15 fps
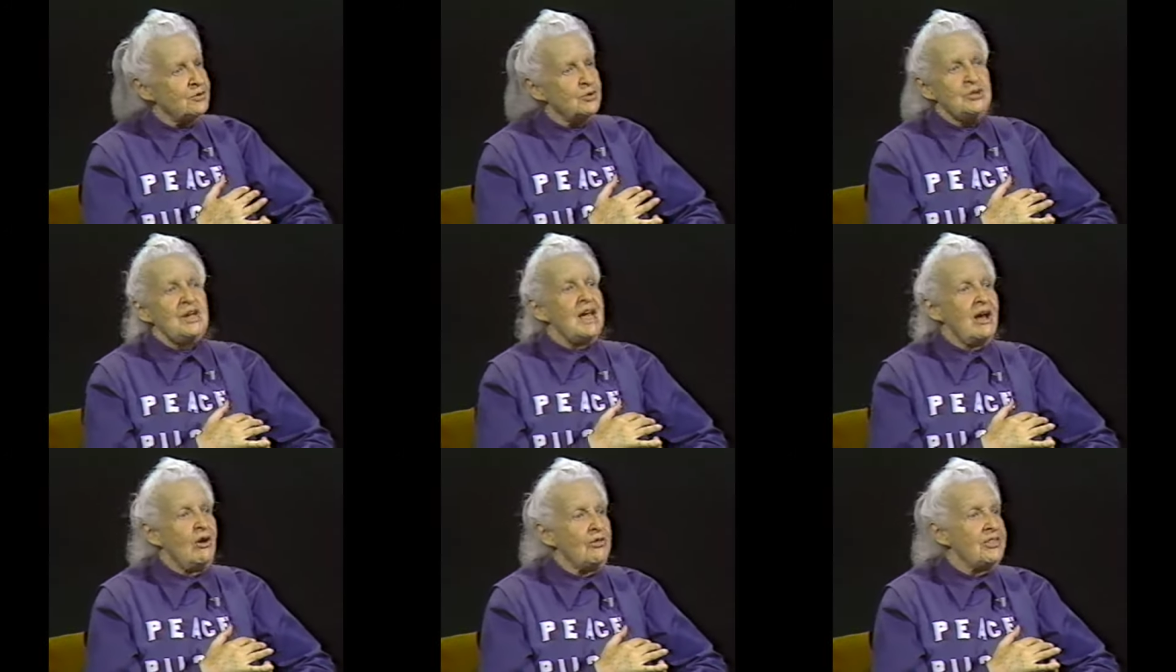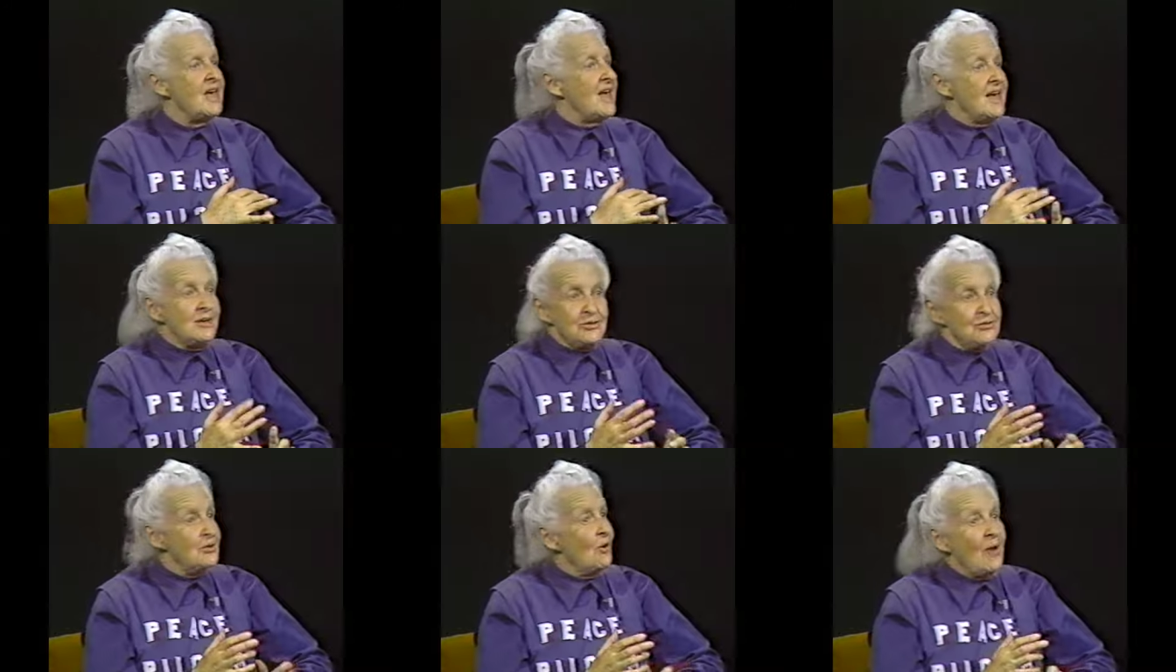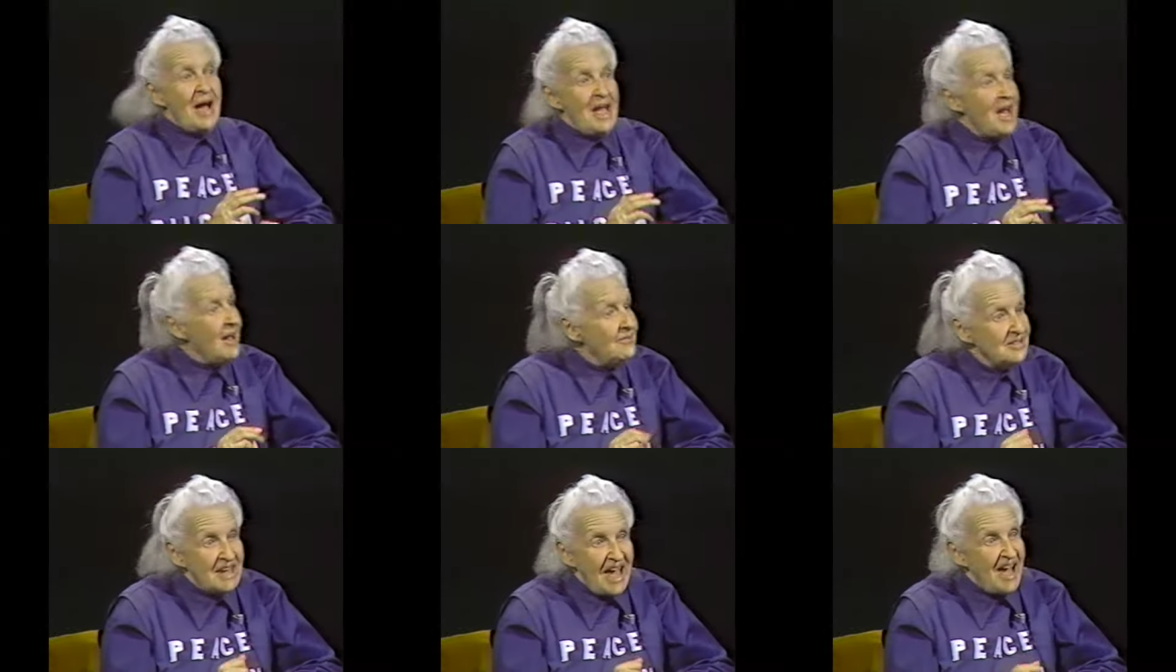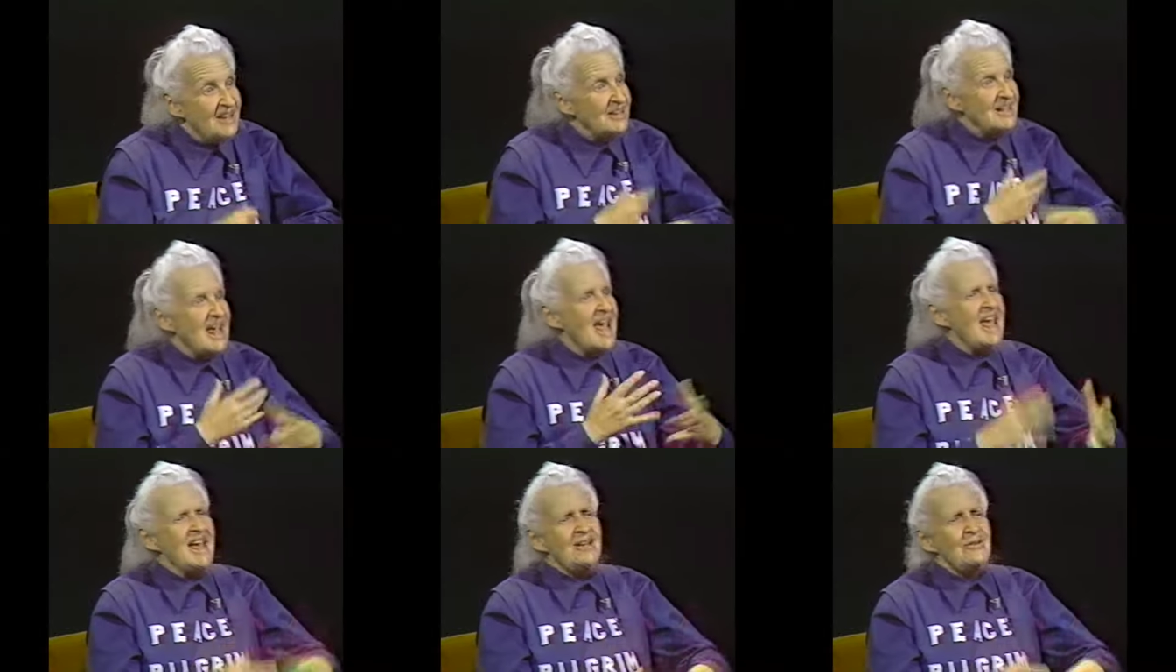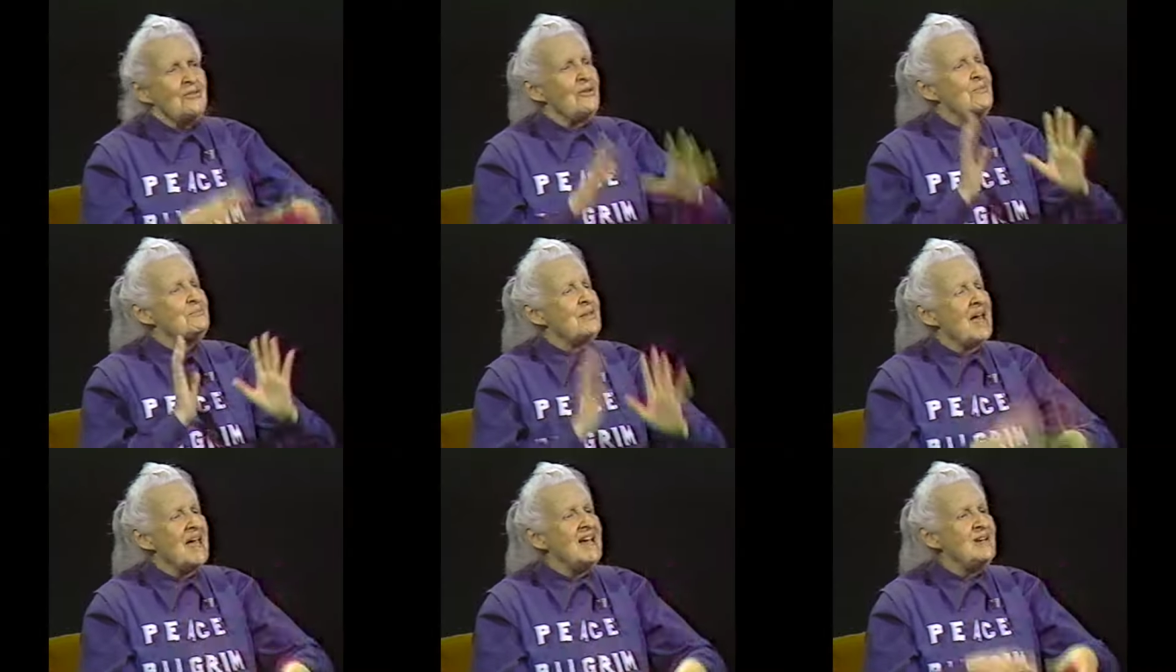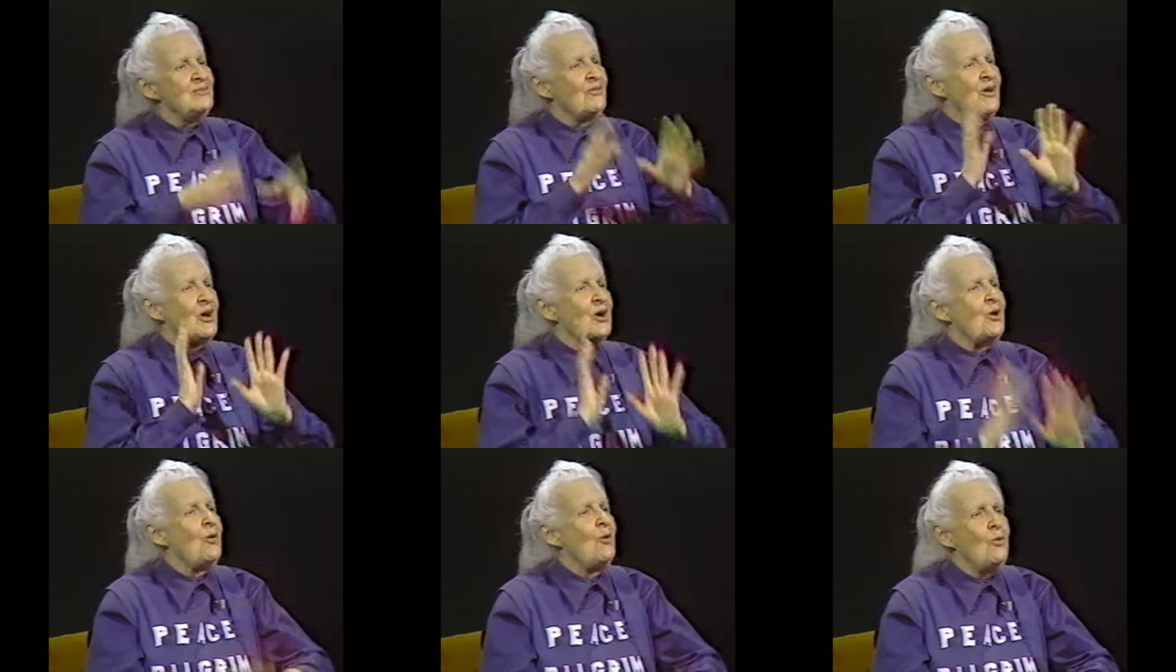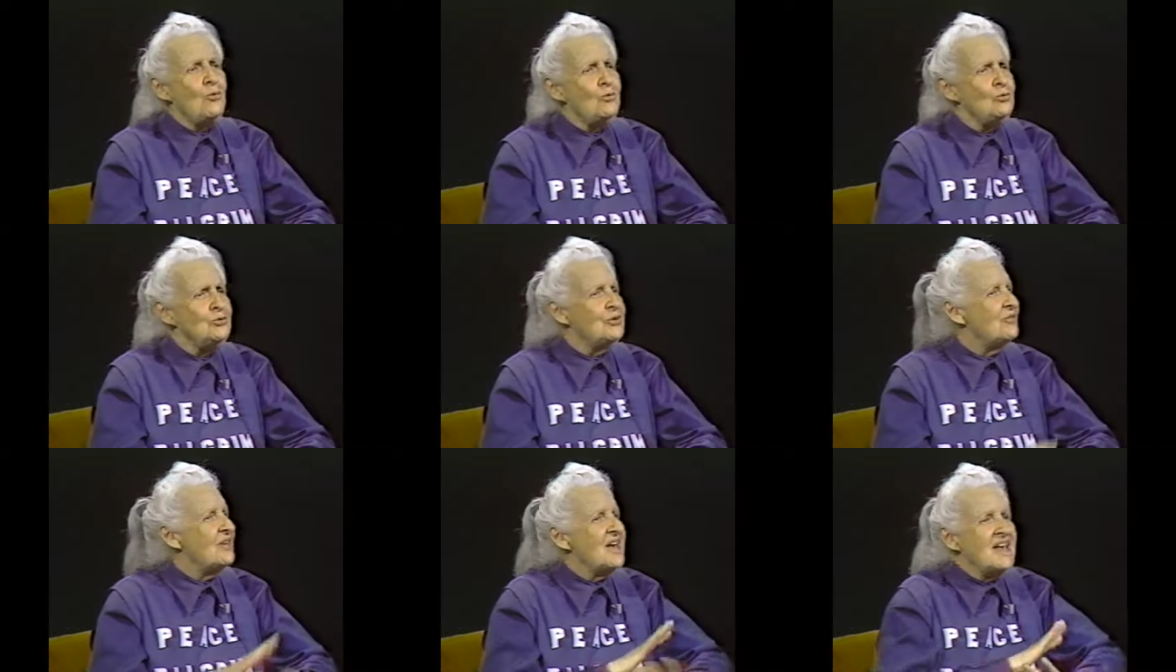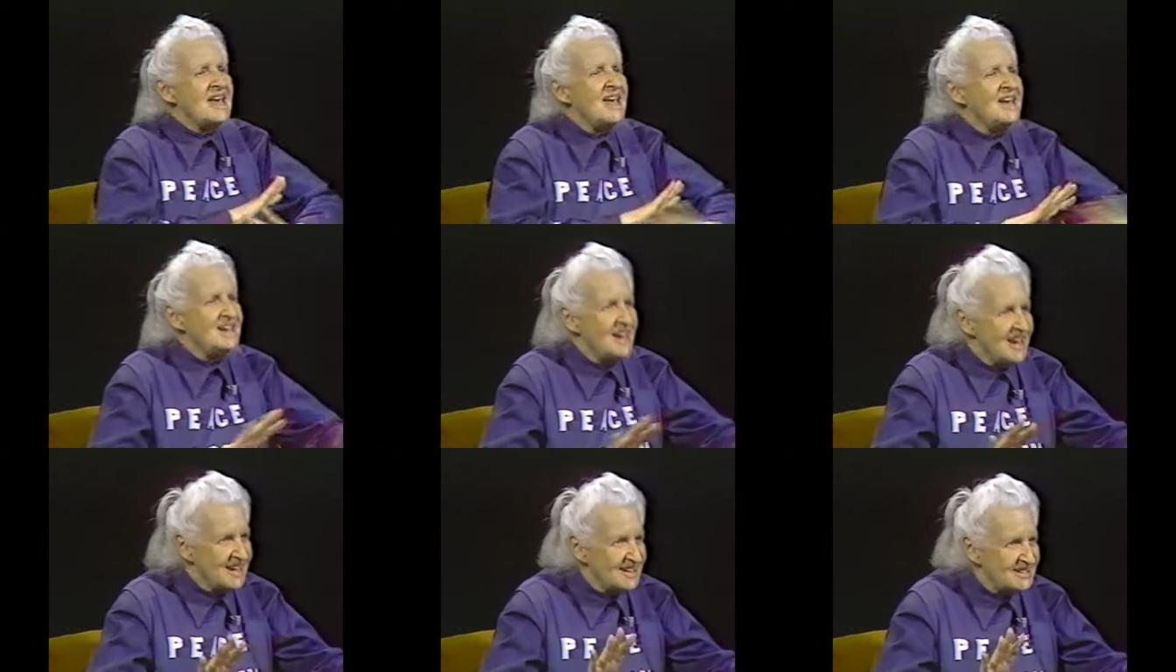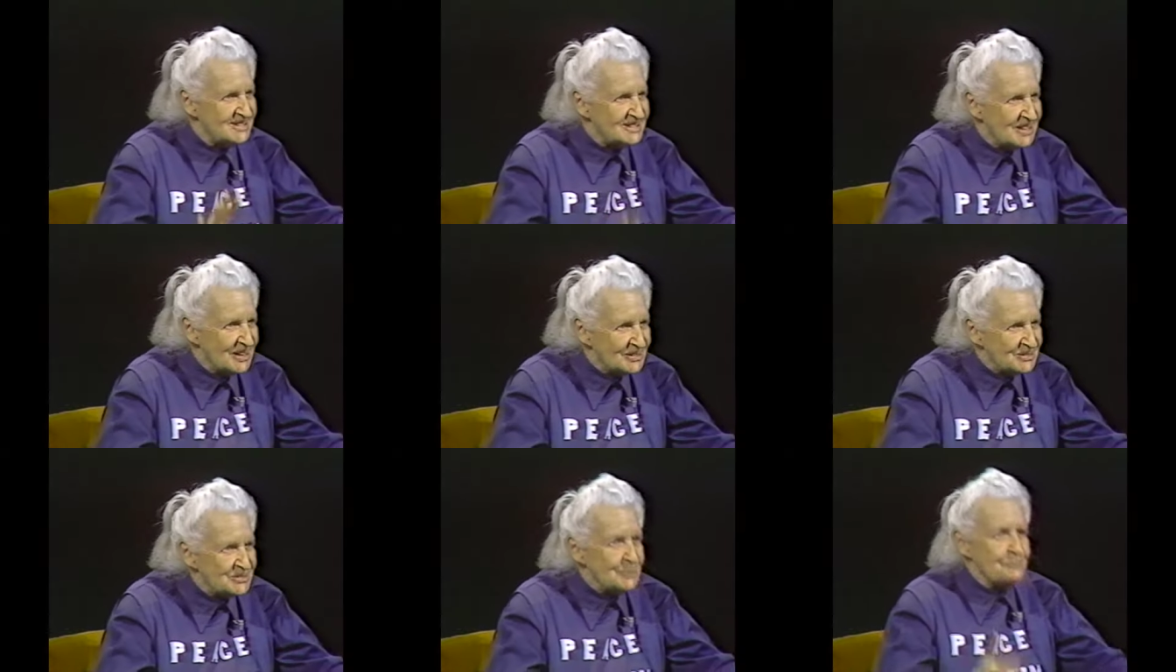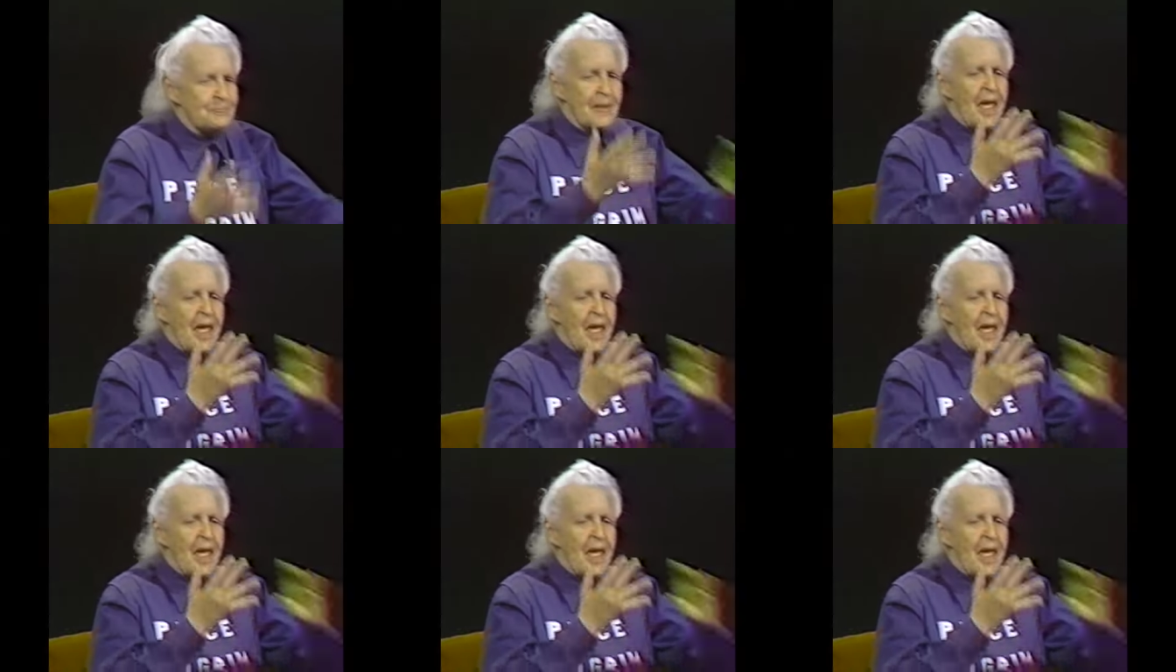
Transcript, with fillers: of good health. You know, I haven't had an ache or a pain or a cold or a headache since.